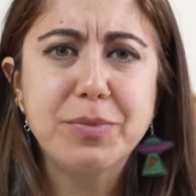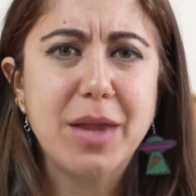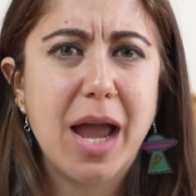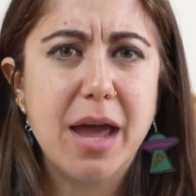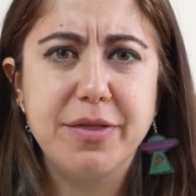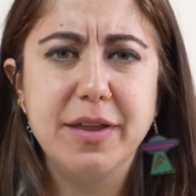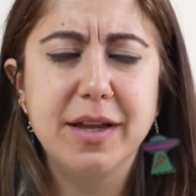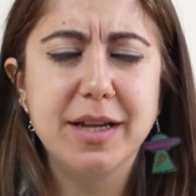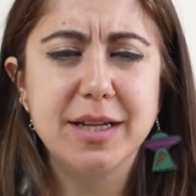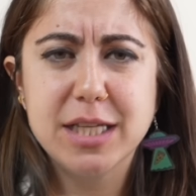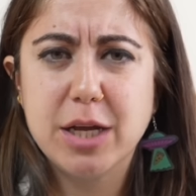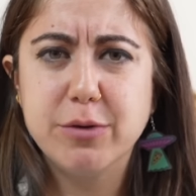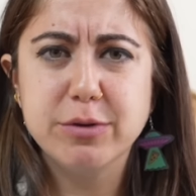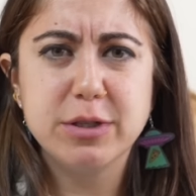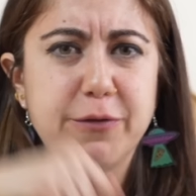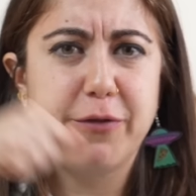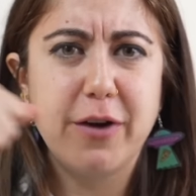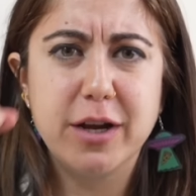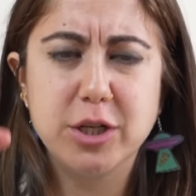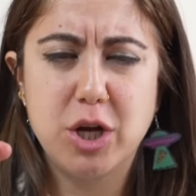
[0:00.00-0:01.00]
I think because I
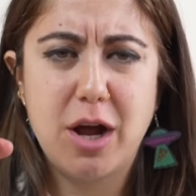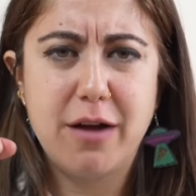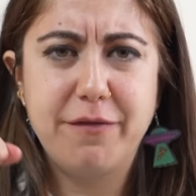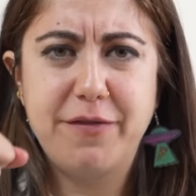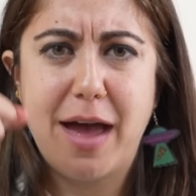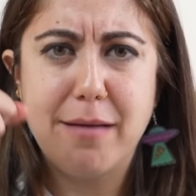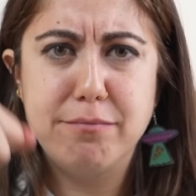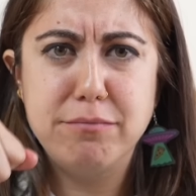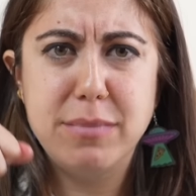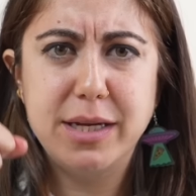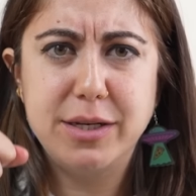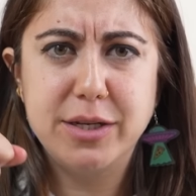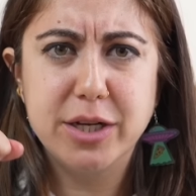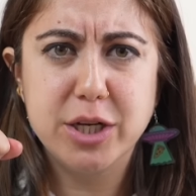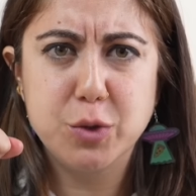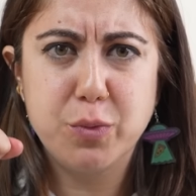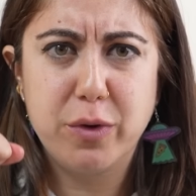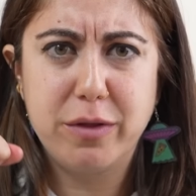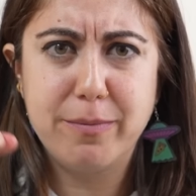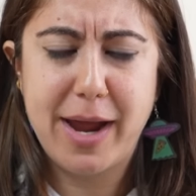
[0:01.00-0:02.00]
was fresh off that meat
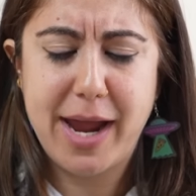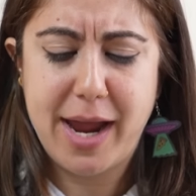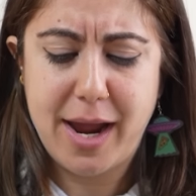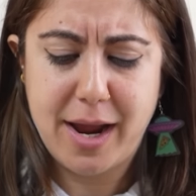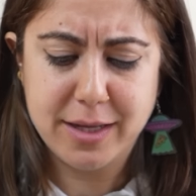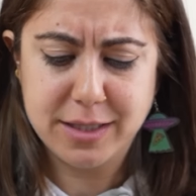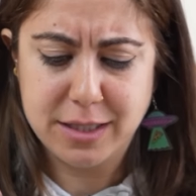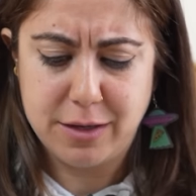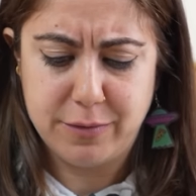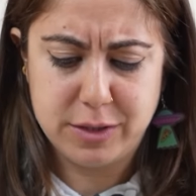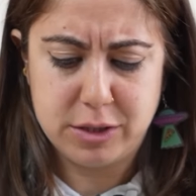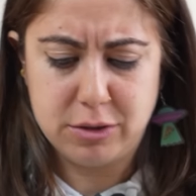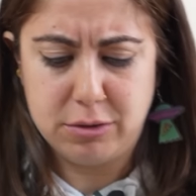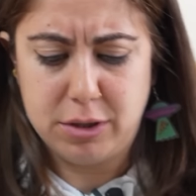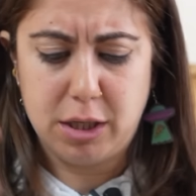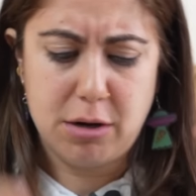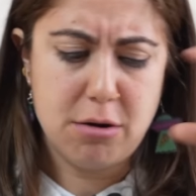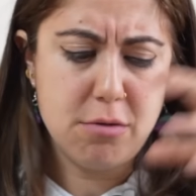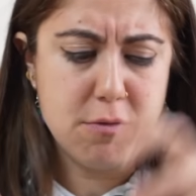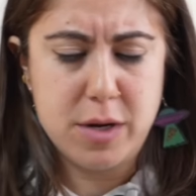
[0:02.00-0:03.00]
dish with my hands, I was still
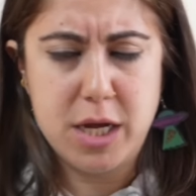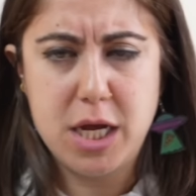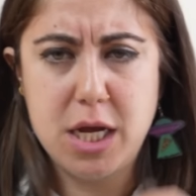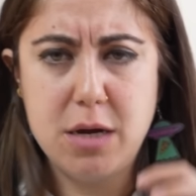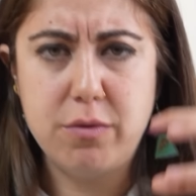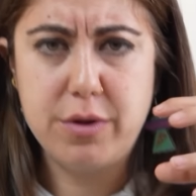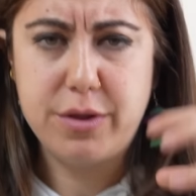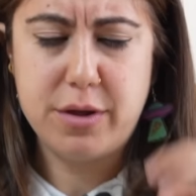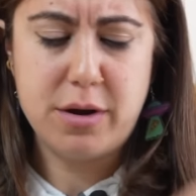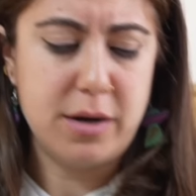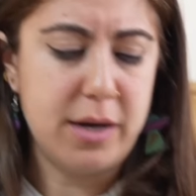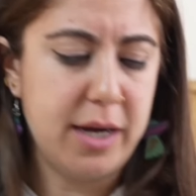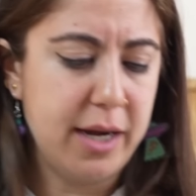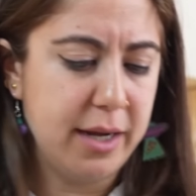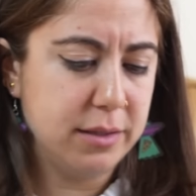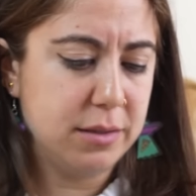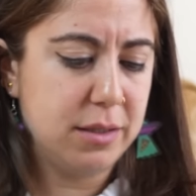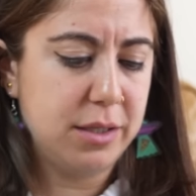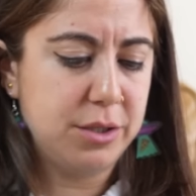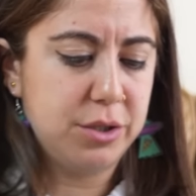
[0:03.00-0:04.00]
like, oh, we eat with our
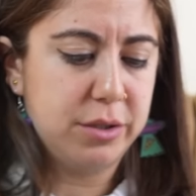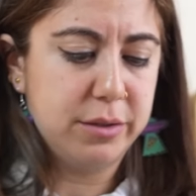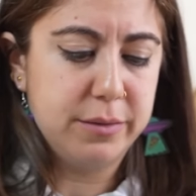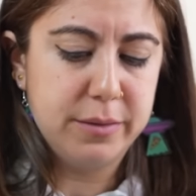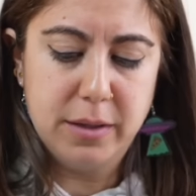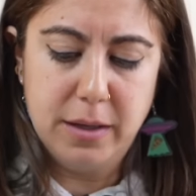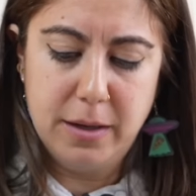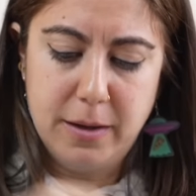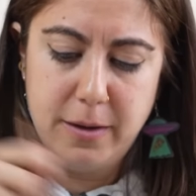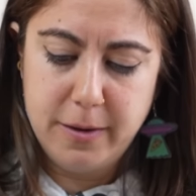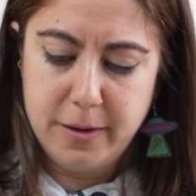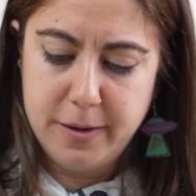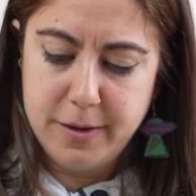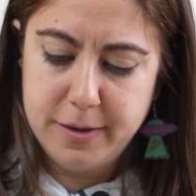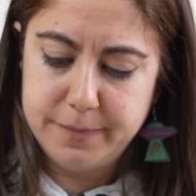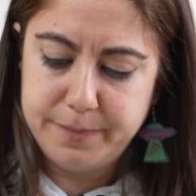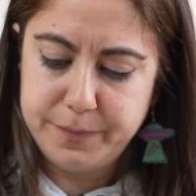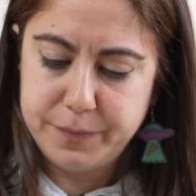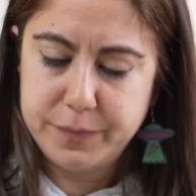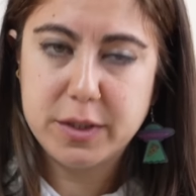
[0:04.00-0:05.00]
hands, I should.
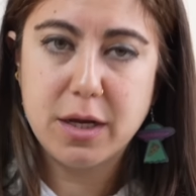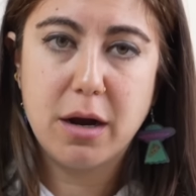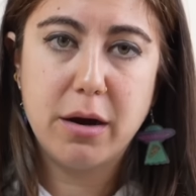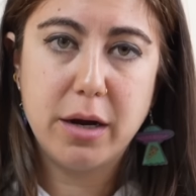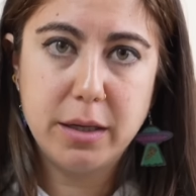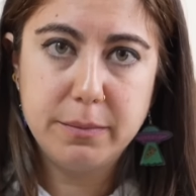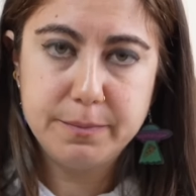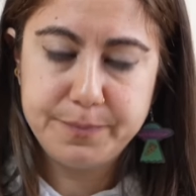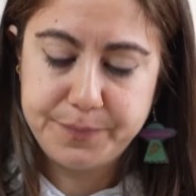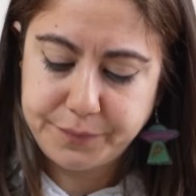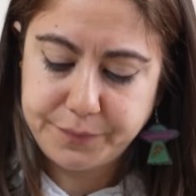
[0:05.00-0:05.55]
Sorry.